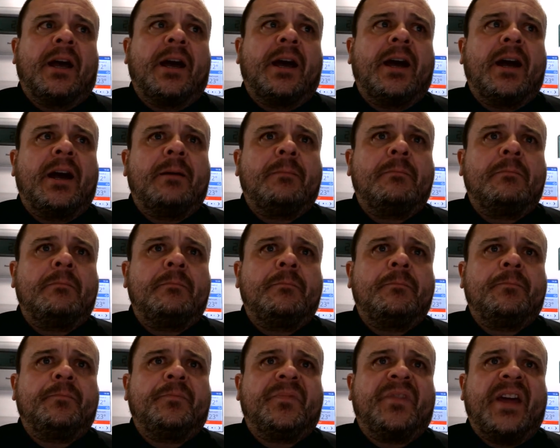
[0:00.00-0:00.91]

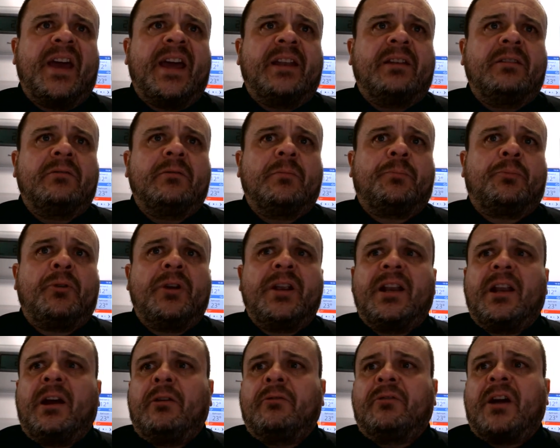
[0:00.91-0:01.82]
um, then
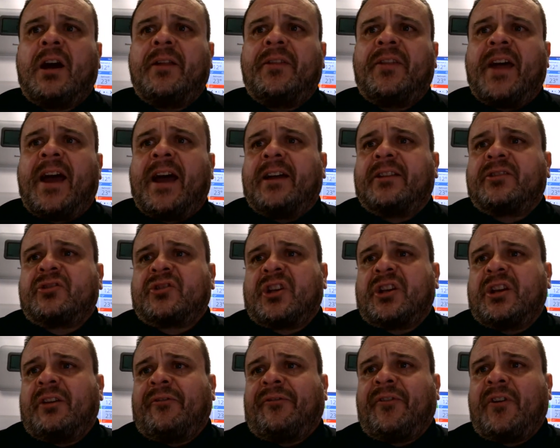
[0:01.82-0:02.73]
preload up that
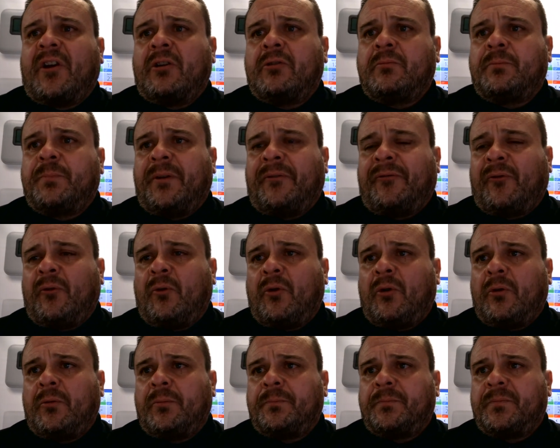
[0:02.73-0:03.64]
to your phone
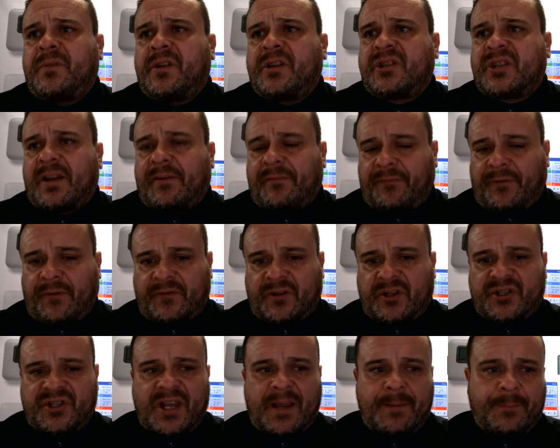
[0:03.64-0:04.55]
before the 7th of
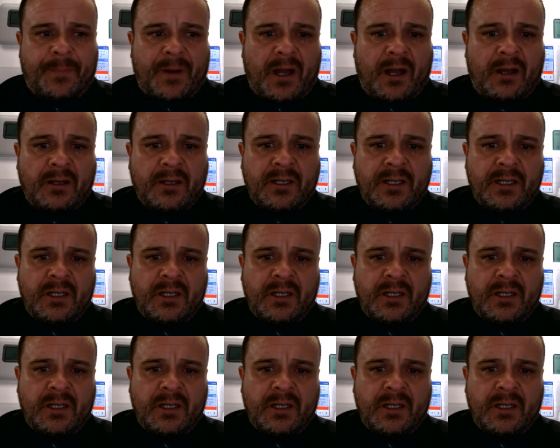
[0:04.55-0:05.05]
December.